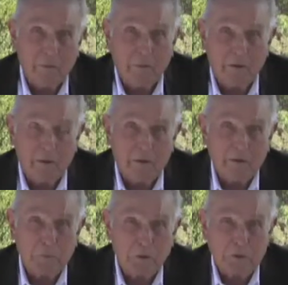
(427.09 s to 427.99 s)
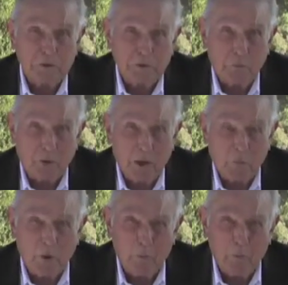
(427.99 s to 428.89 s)
The experiences of winning,
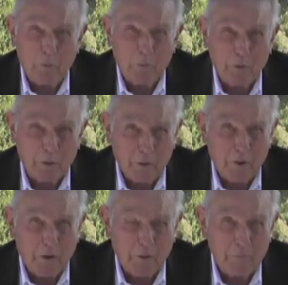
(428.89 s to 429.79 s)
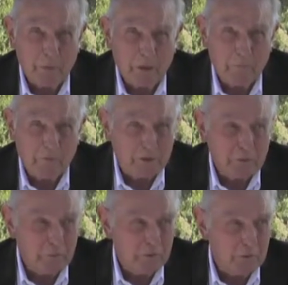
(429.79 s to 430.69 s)
well, we were pretty good
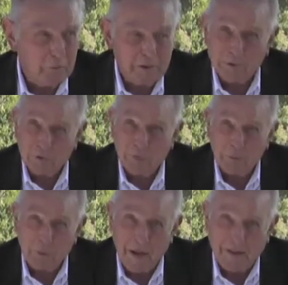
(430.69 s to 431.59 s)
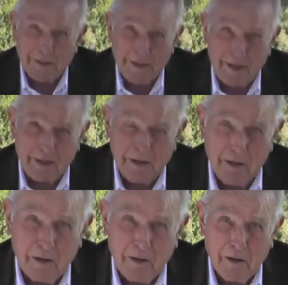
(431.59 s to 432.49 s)
vis-a-vis the rest of the Pac-10.
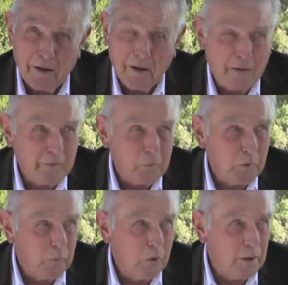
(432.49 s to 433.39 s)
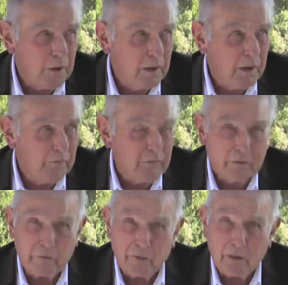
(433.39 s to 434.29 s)
I think we won
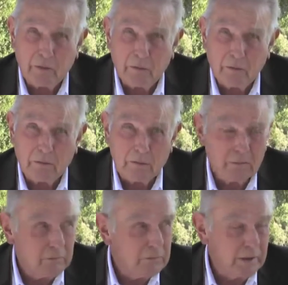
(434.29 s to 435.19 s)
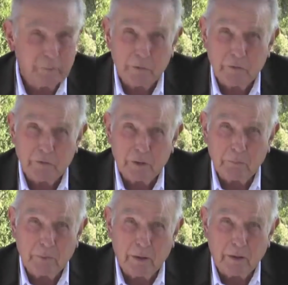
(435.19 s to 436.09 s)
every single championship
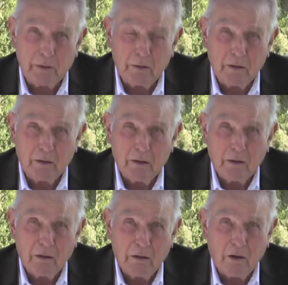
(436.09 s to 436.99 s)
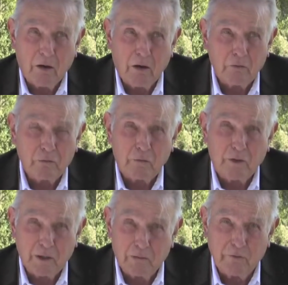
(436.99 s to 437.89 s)
and also
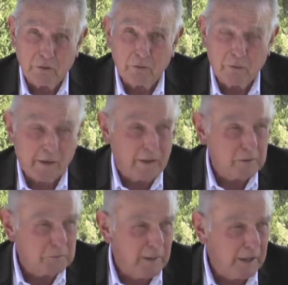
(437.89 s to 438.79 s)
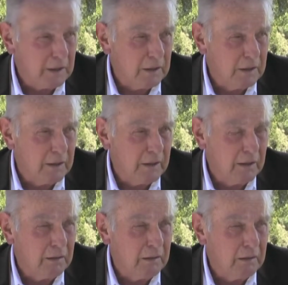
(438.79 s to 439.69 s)
the individual titles. McAleer,